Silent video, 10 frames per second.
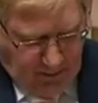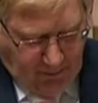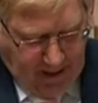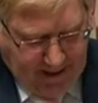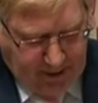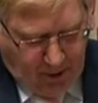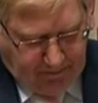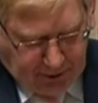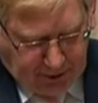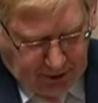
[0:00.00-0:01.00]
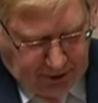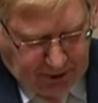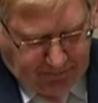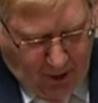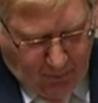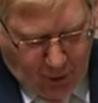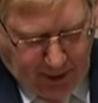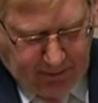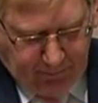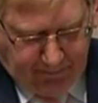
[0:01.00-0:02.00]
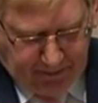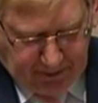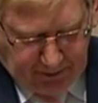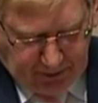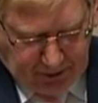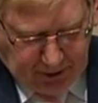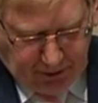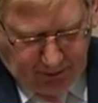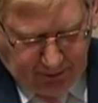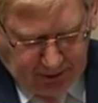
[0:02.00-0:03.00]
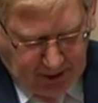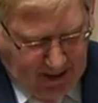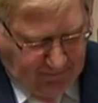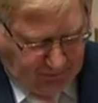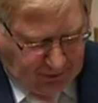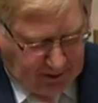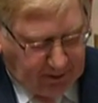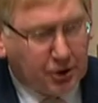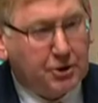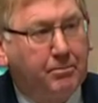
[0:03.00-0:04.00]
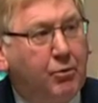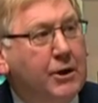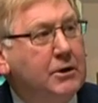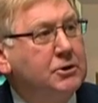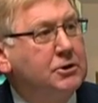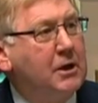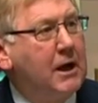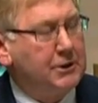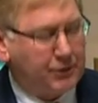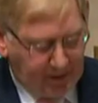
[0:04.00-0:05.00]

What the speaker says: Creating opportunities by working with business is not the same thing as pointless class